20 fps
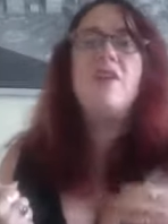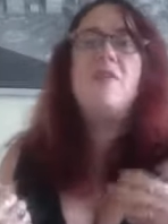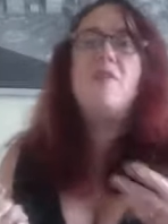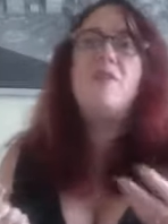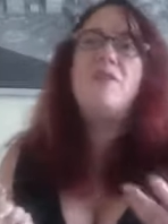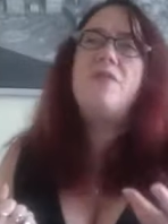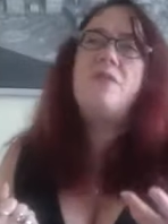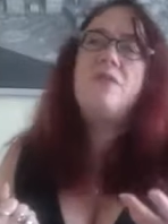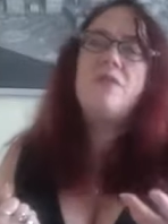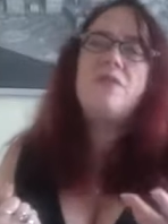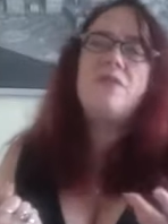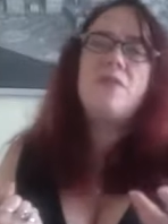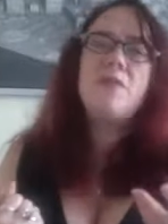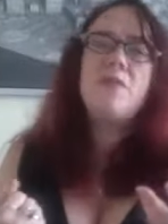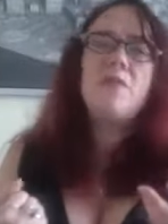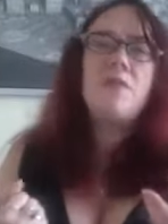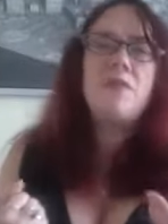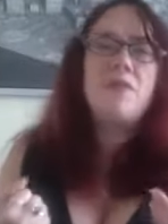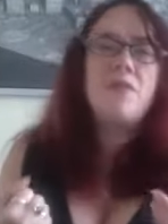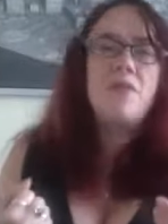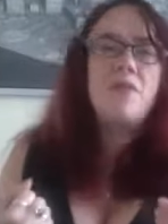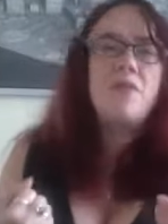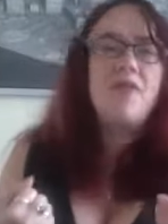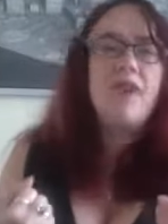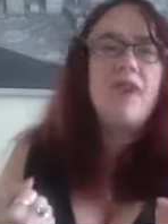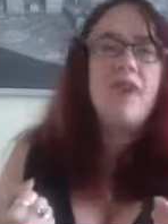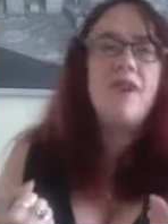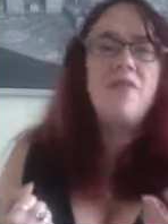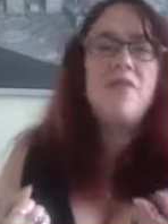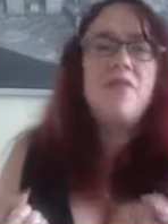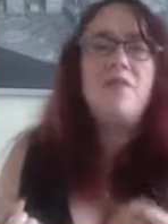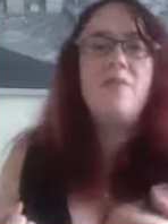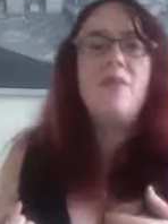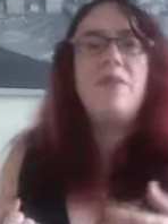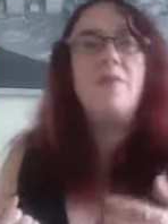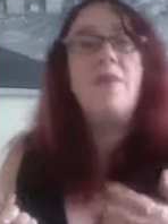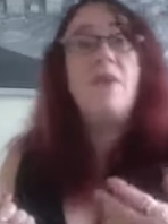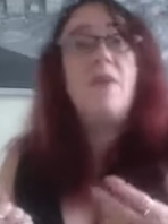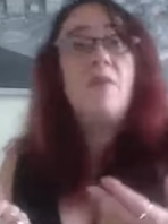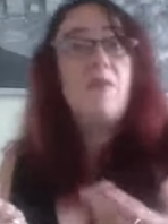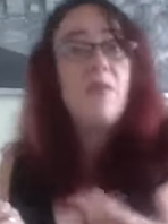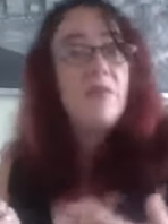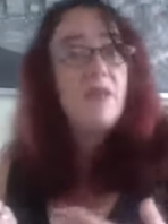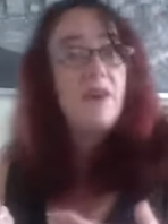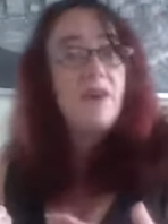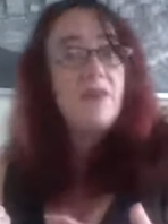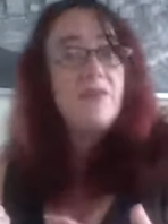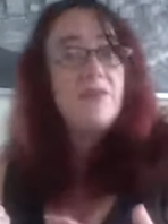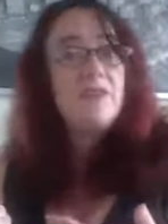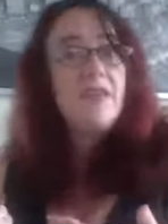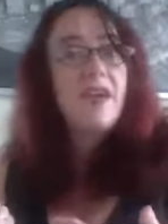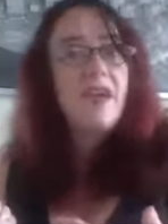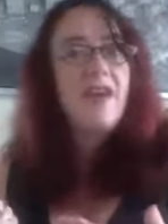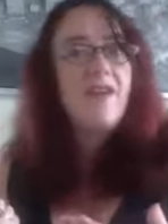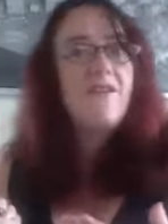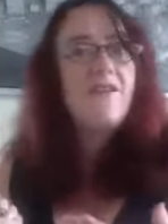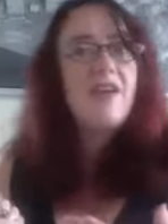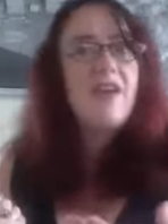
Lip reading: We focus on what we don't have and maybe on what others have,